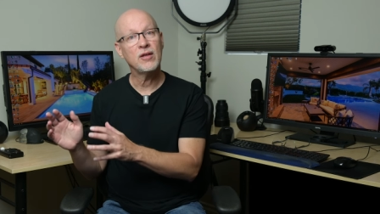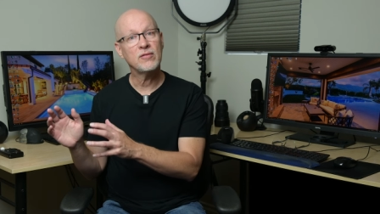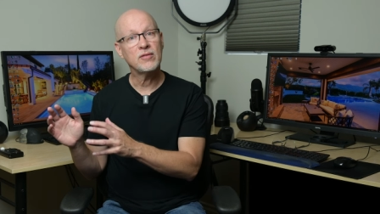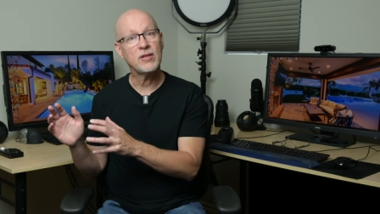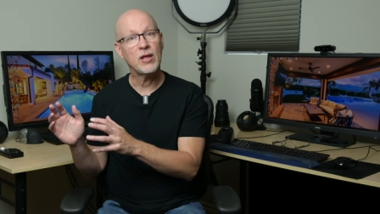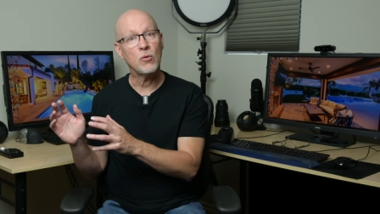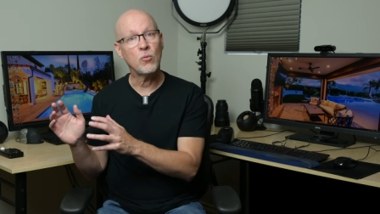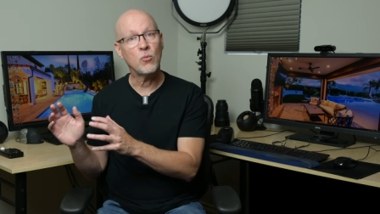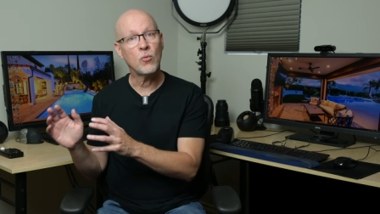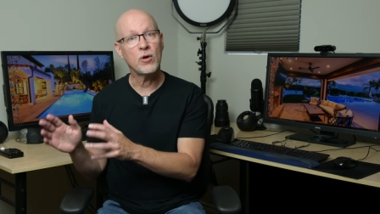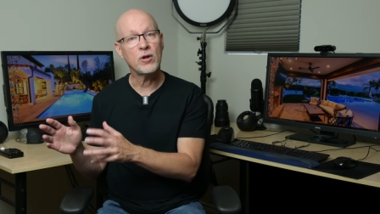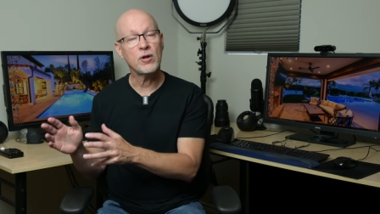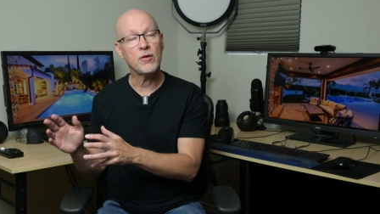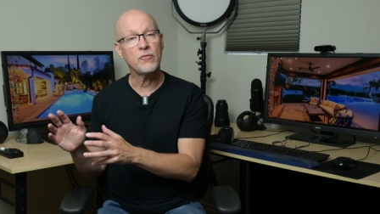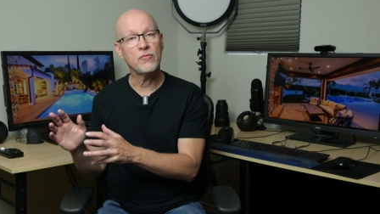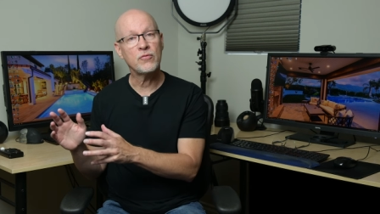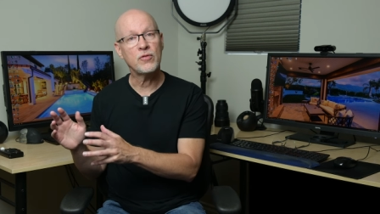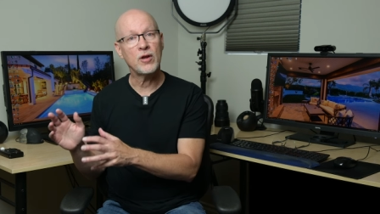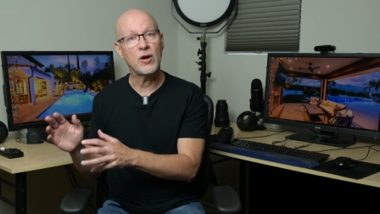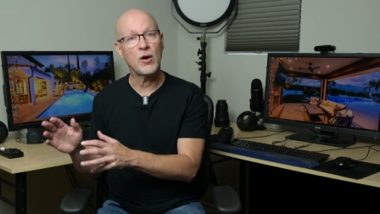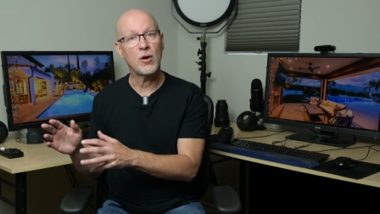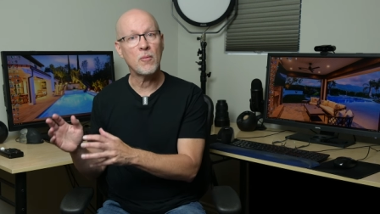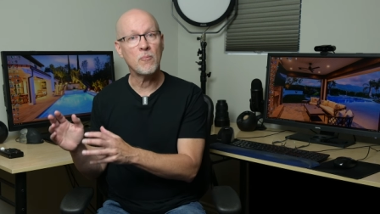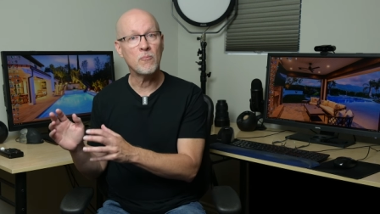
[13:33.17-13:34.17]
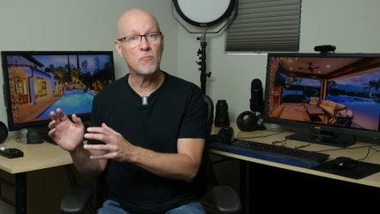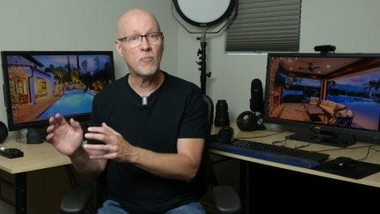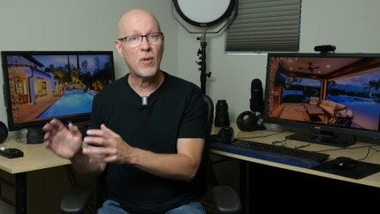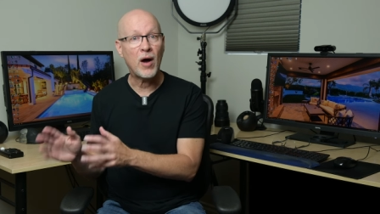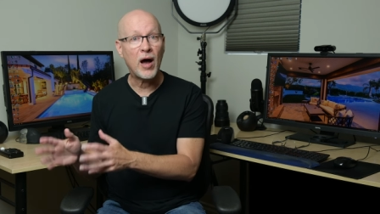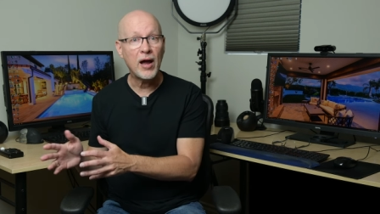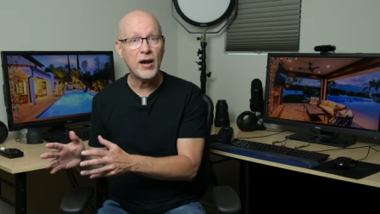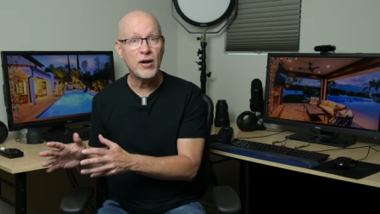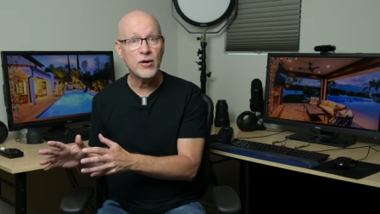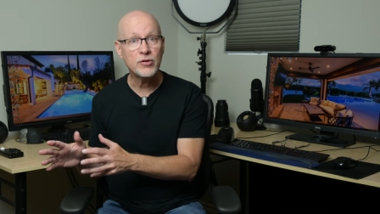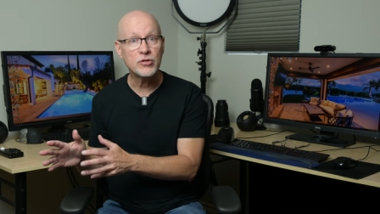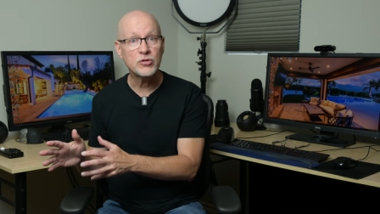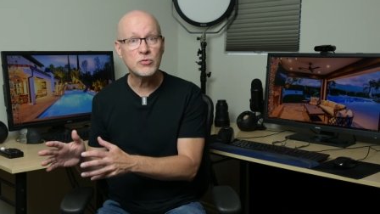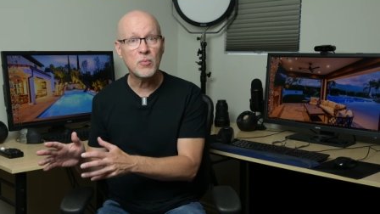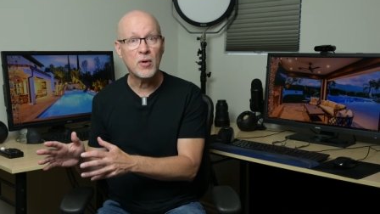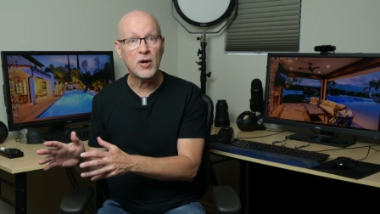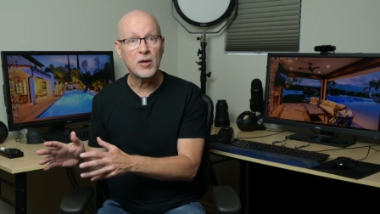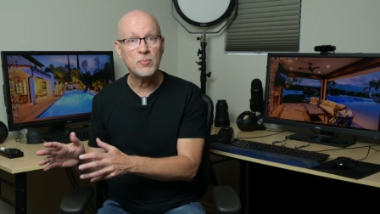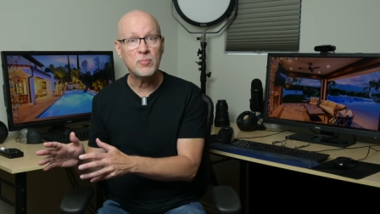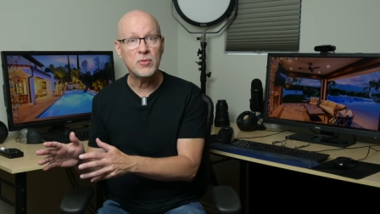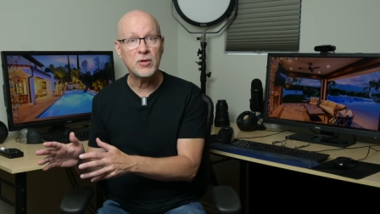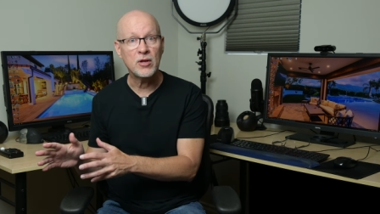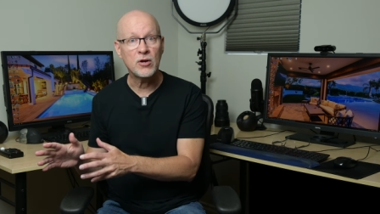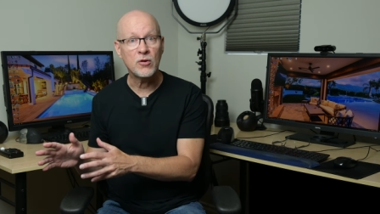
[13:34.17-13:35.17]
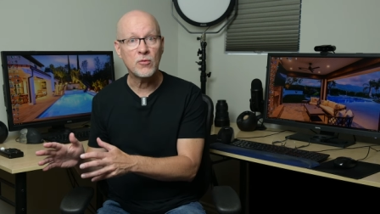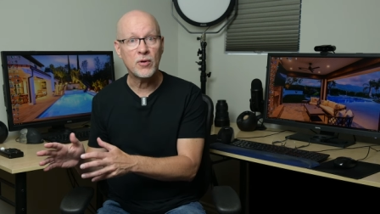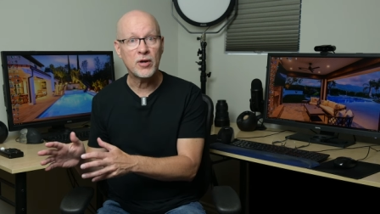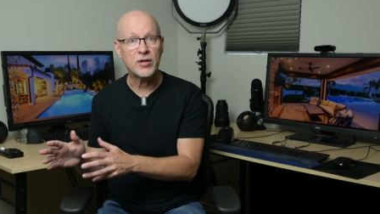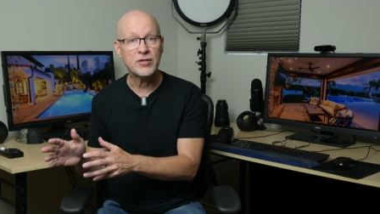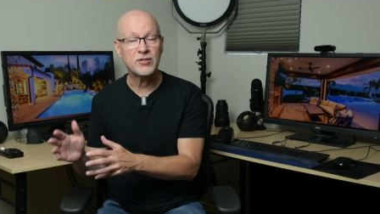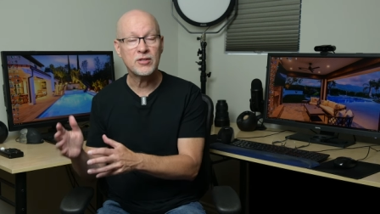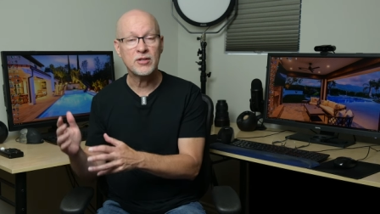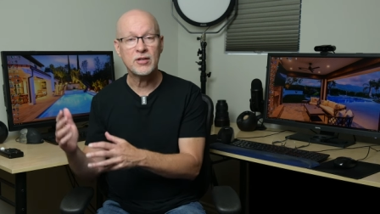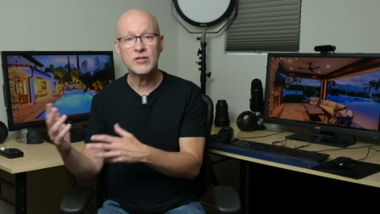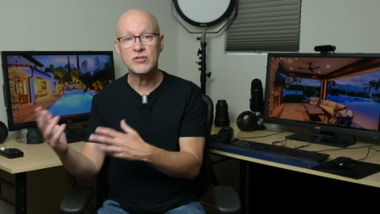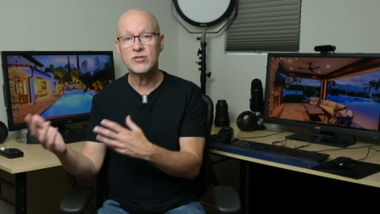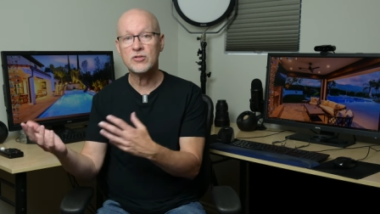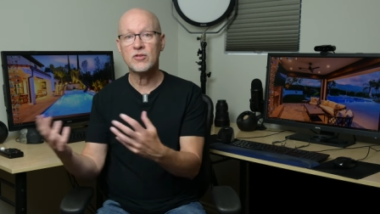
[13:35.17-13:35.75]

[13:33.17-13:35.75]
that one of their buyers might be interested in.